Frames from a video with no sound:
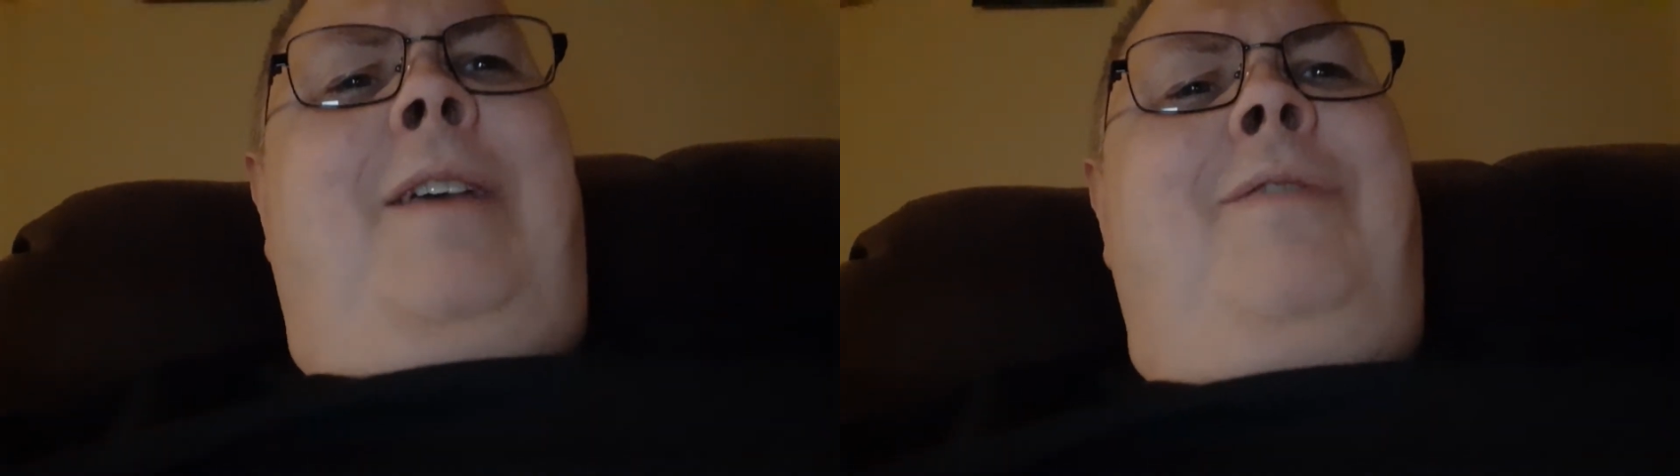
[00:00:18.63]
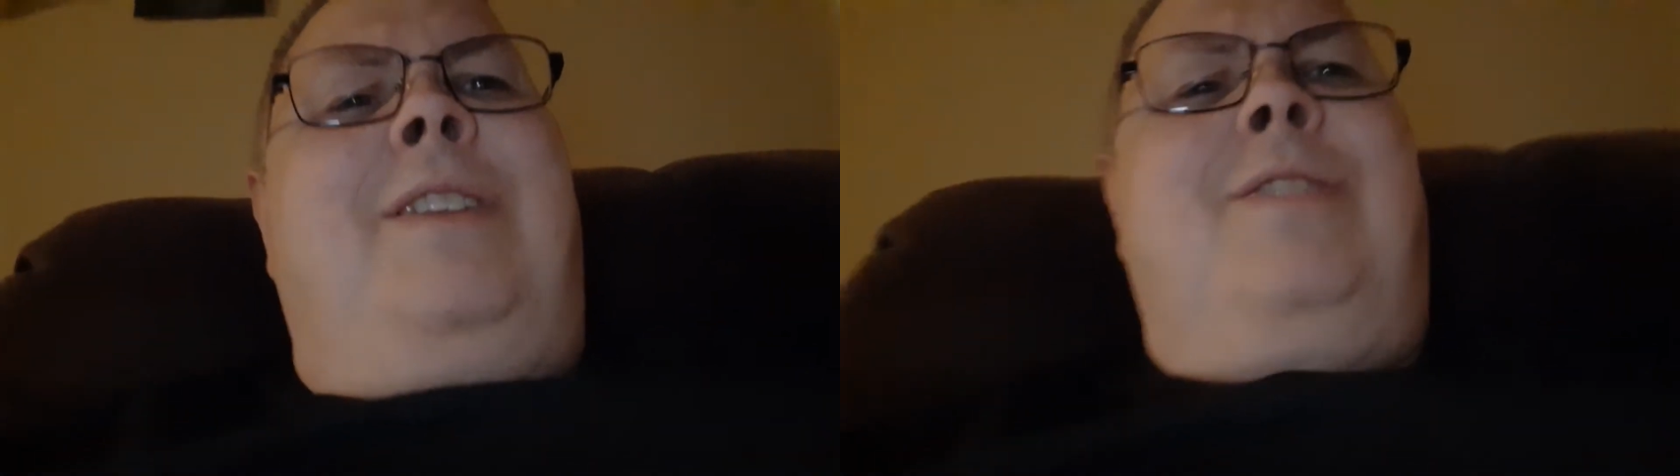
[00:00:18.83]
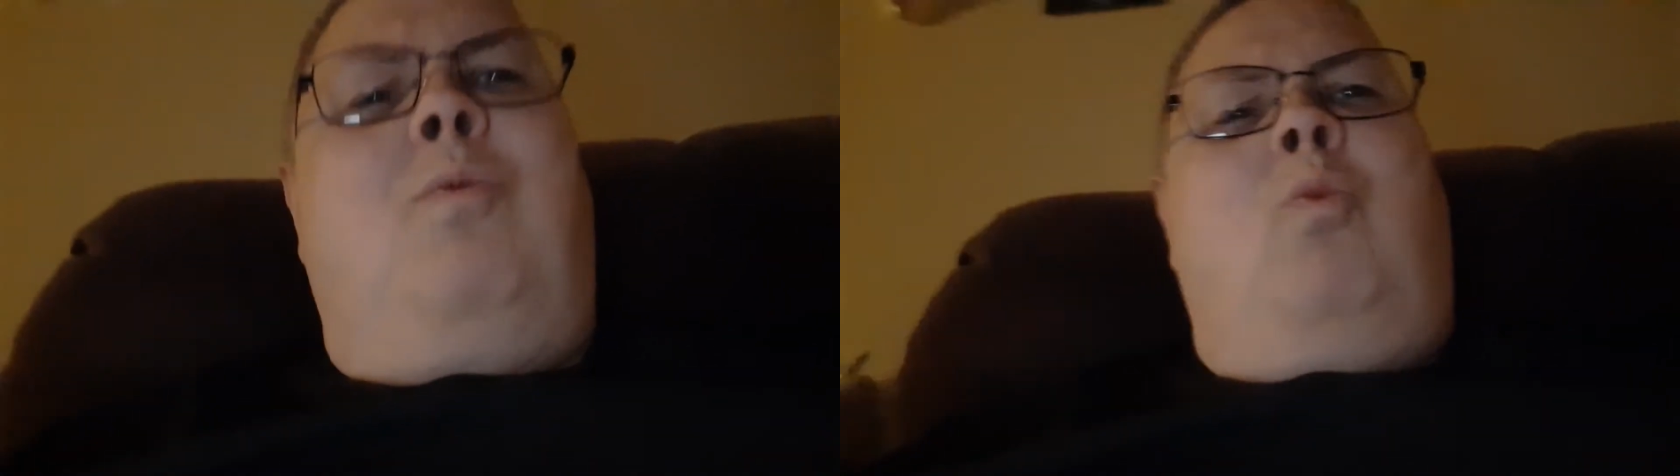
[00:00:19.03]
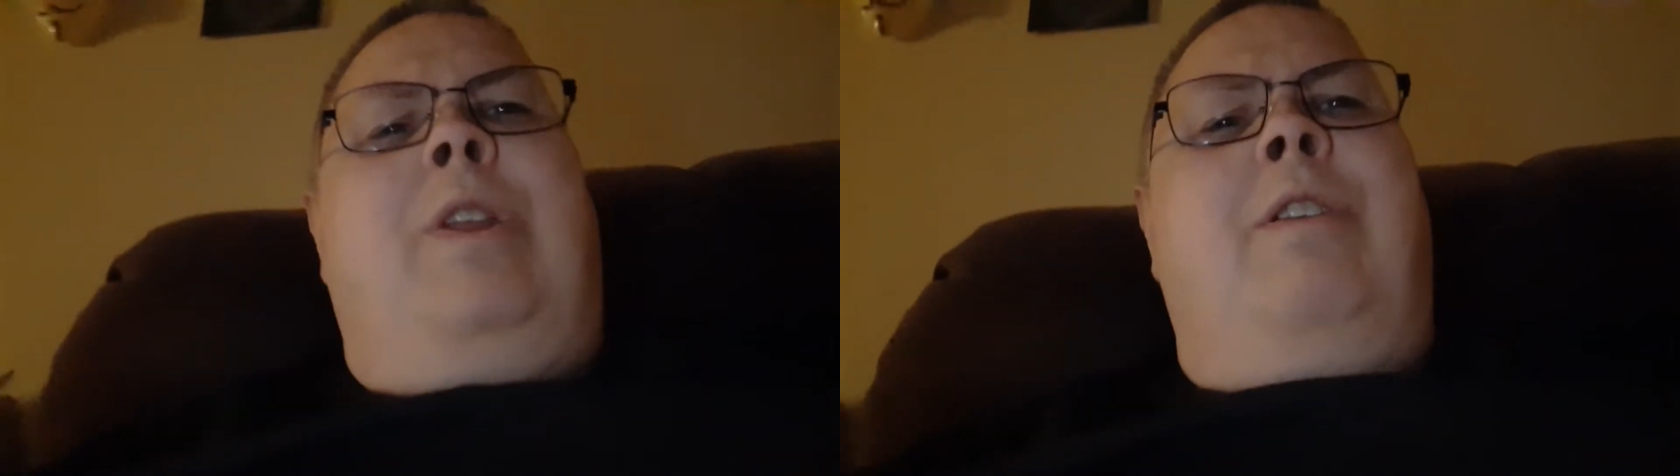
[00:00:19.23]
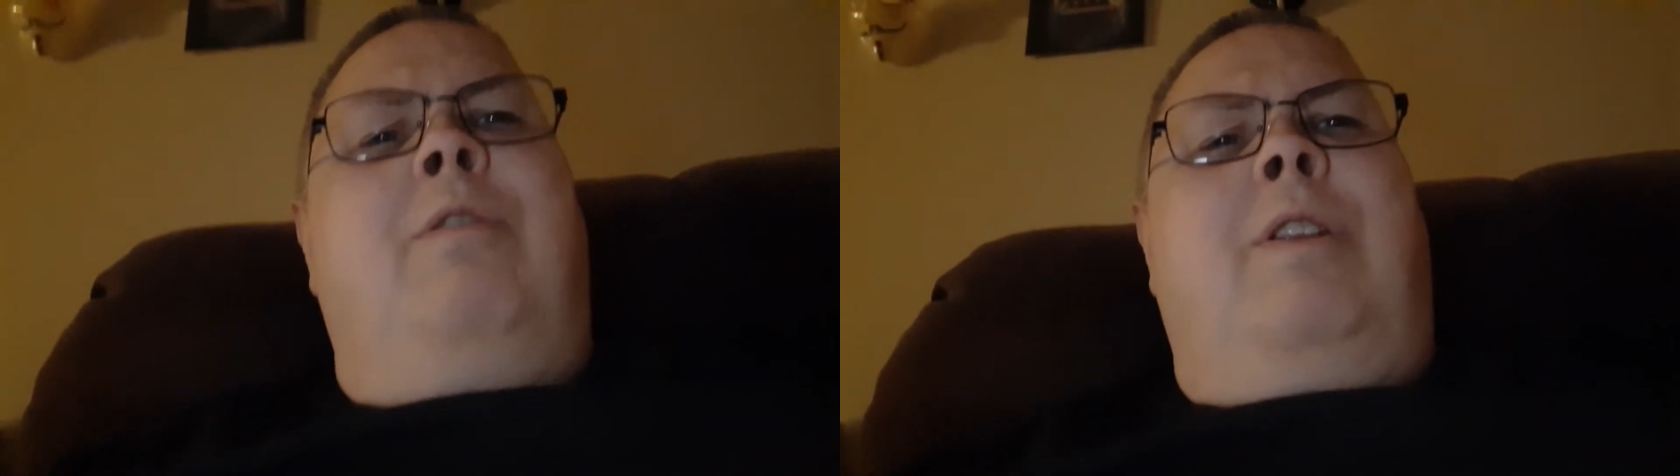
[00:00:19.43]
have this
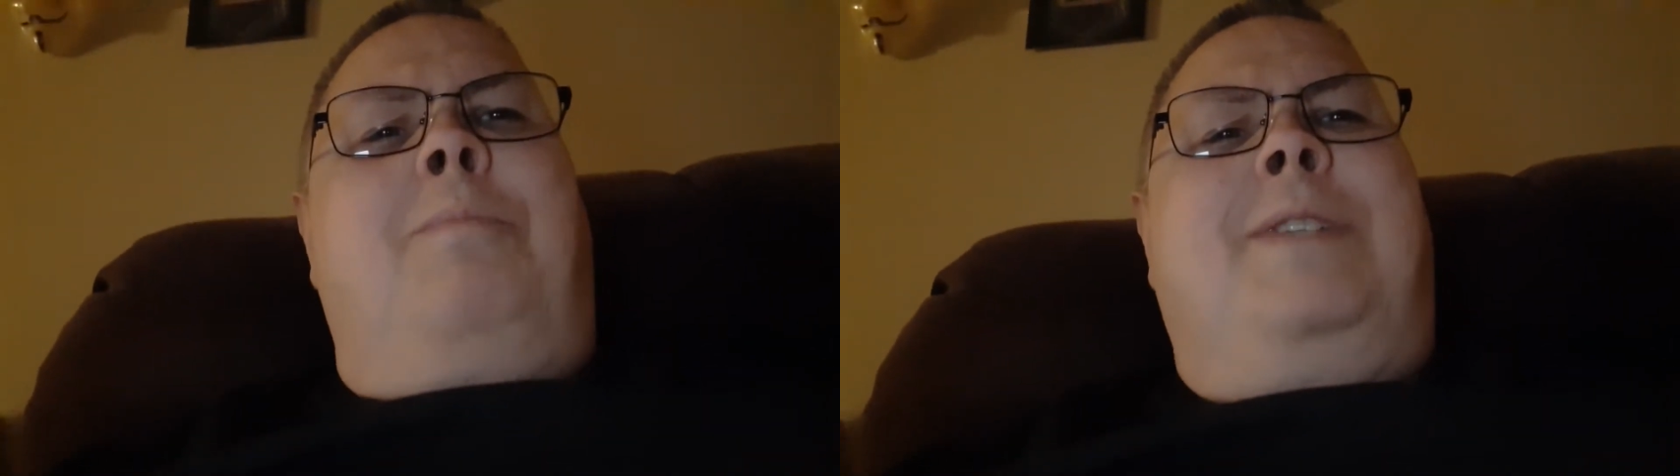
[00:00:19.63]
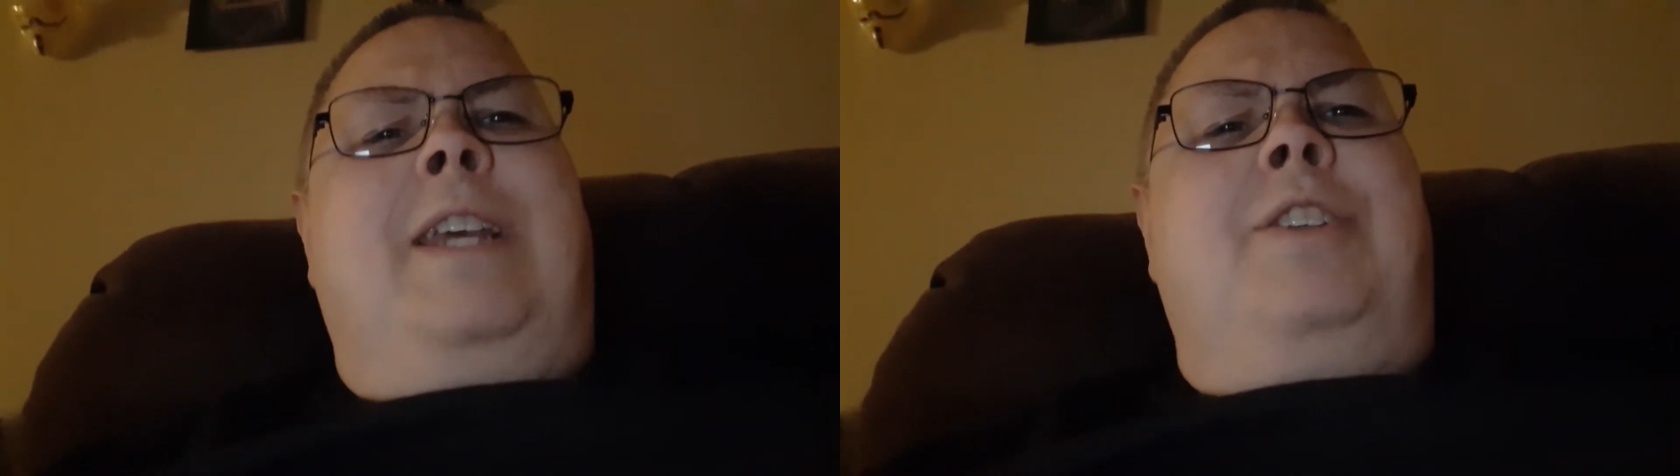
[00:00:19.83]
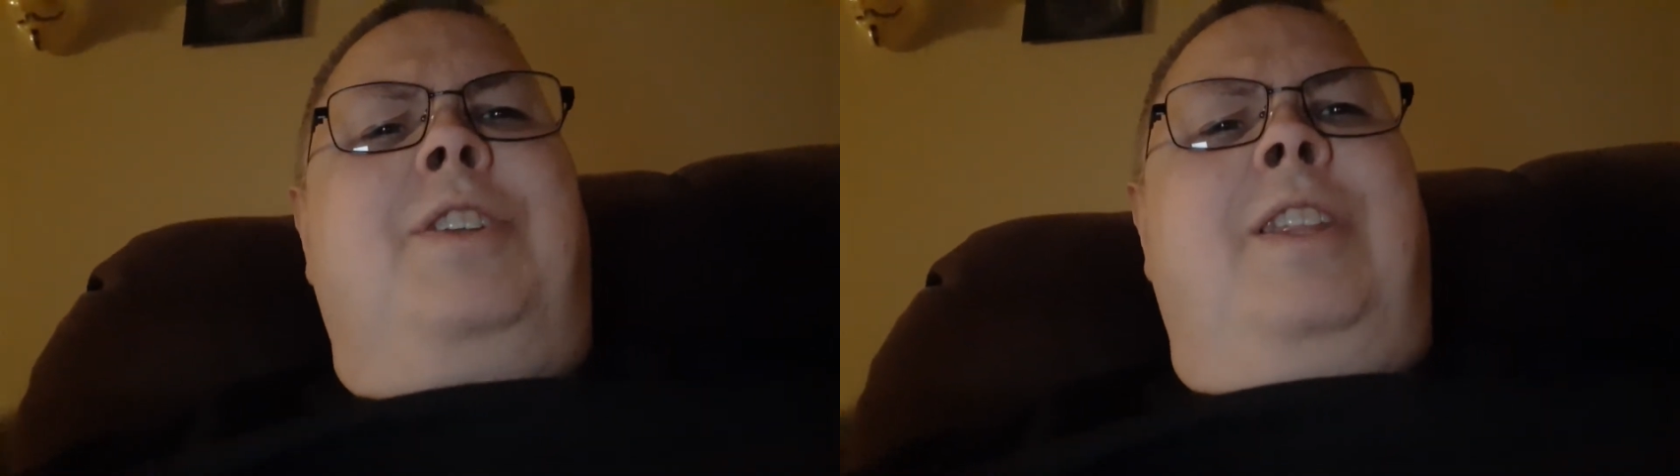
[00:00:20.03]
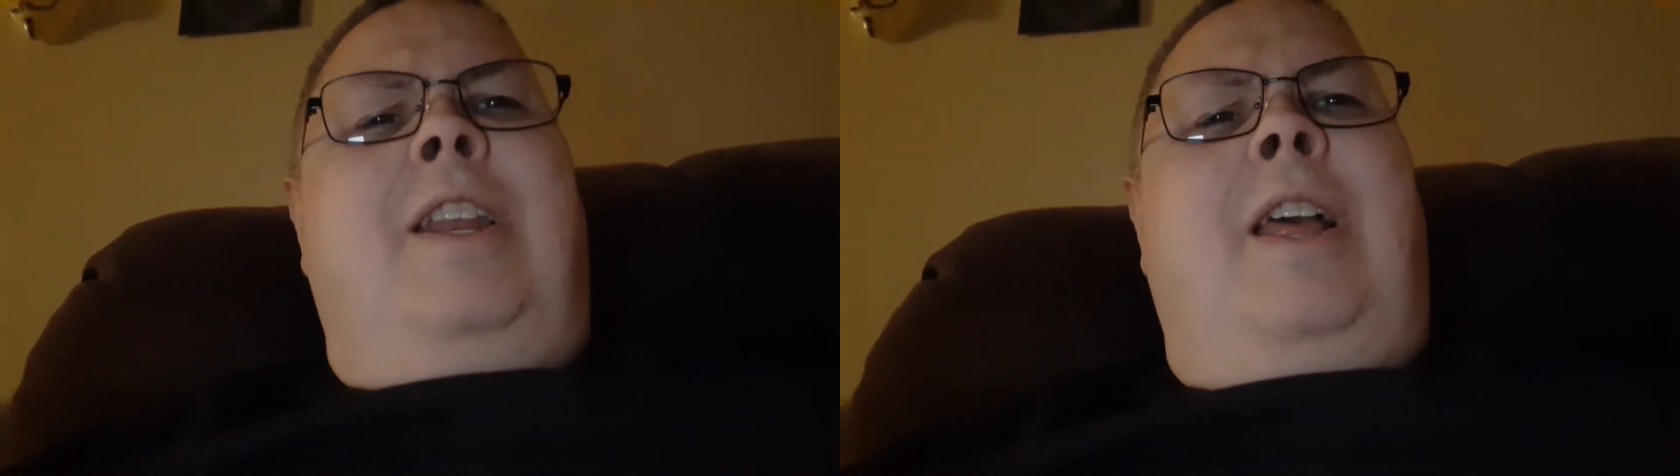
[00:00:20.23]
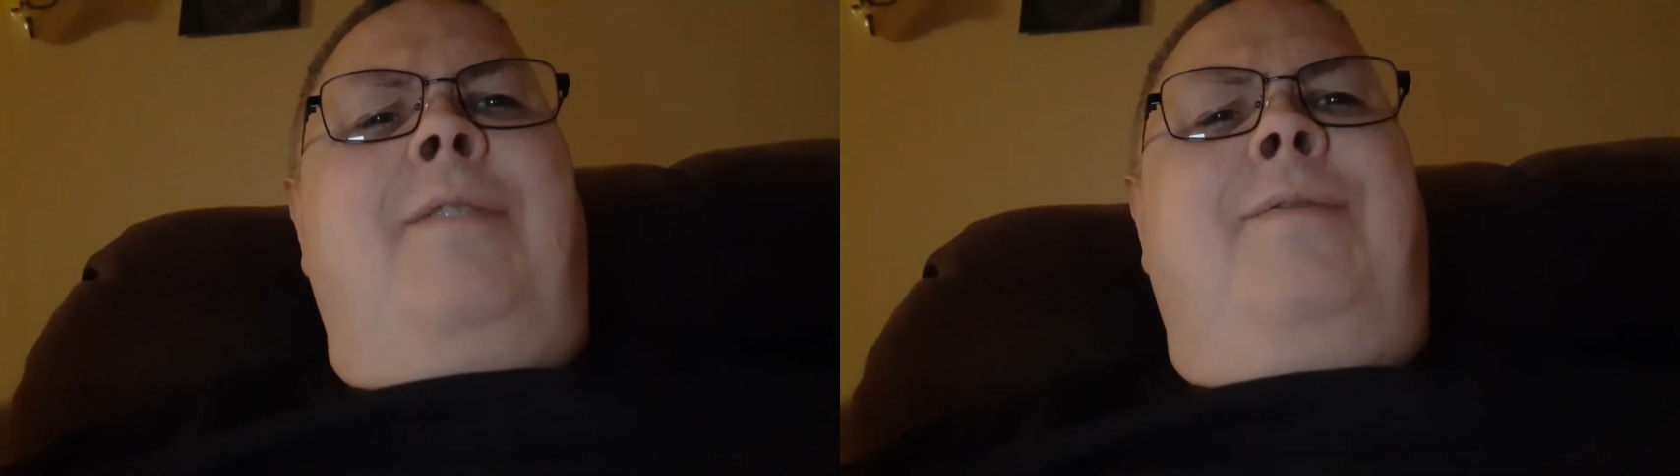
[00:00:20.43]
weird obsession that
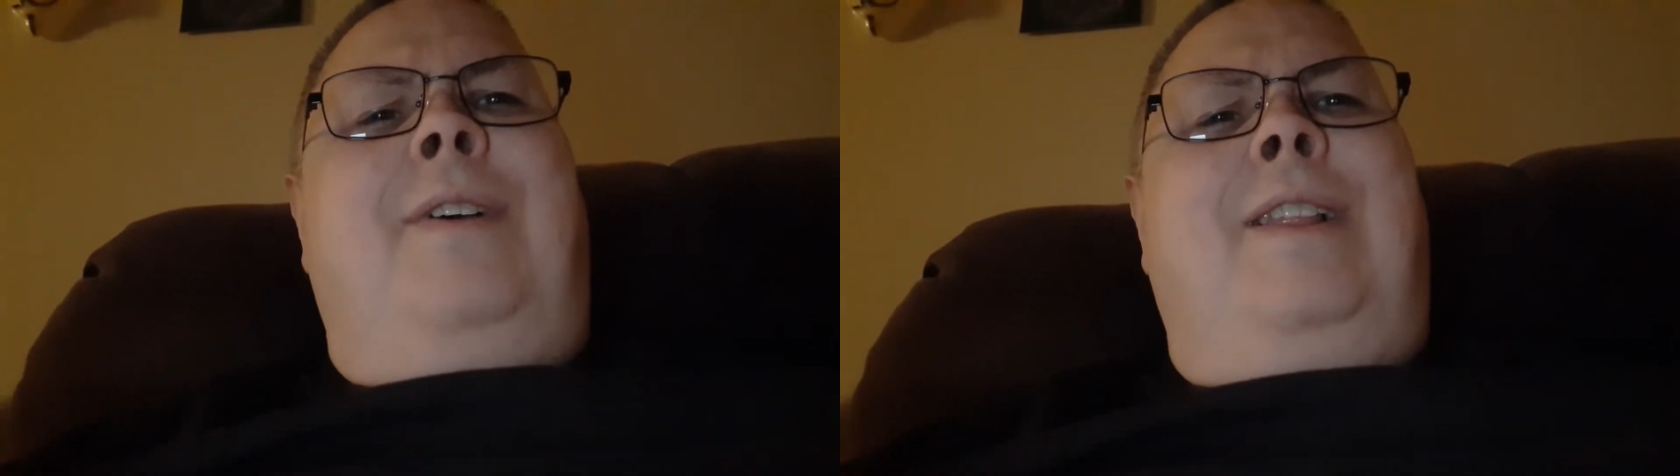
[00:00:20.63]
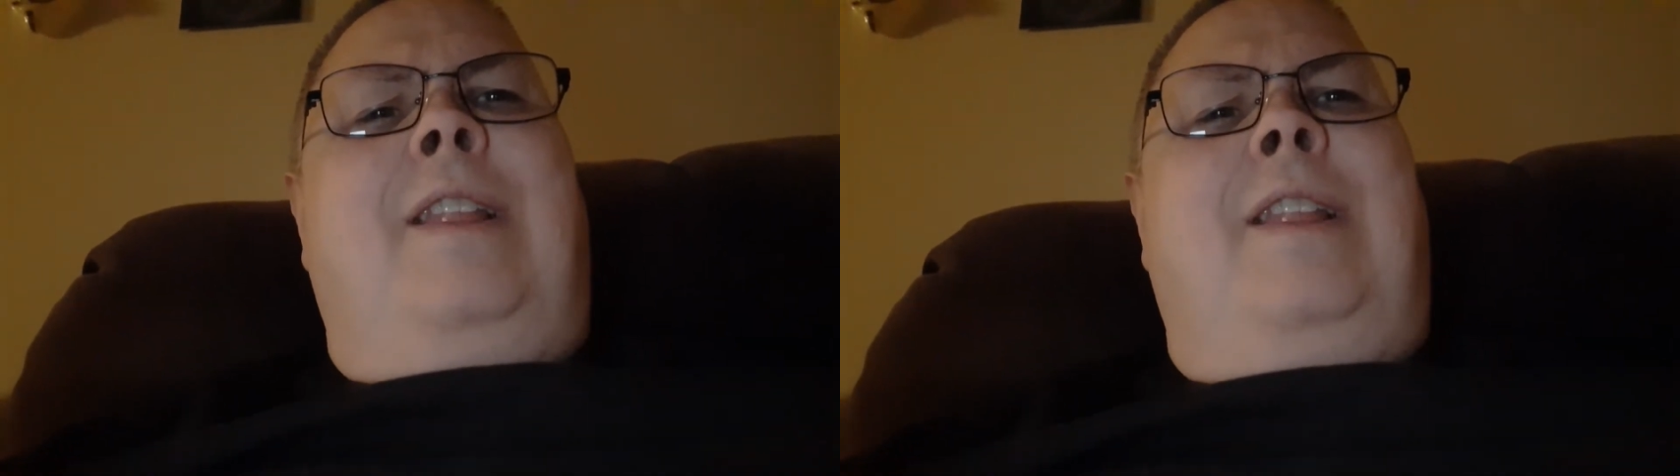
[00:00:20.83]
I've uh,